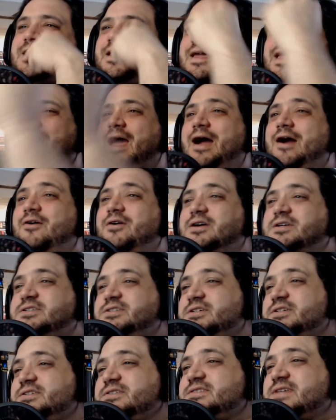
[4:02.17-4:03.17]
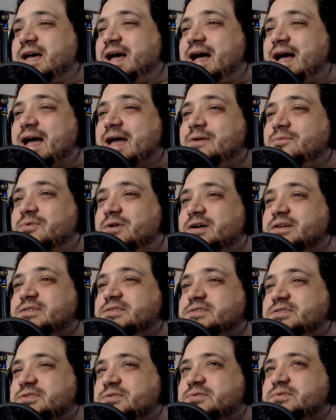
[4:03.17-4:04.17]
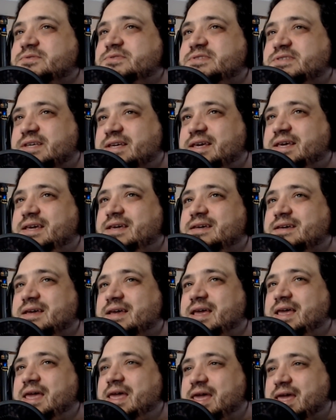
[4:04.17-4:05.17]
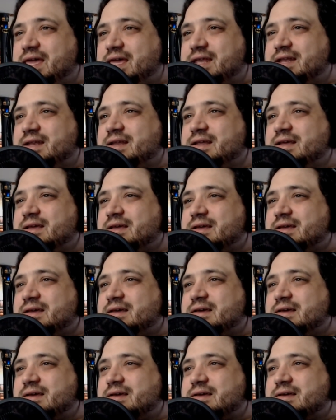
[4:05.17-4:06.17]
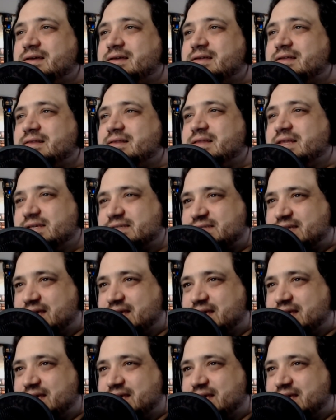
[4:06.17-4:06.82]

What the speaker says: Characters I want to see in this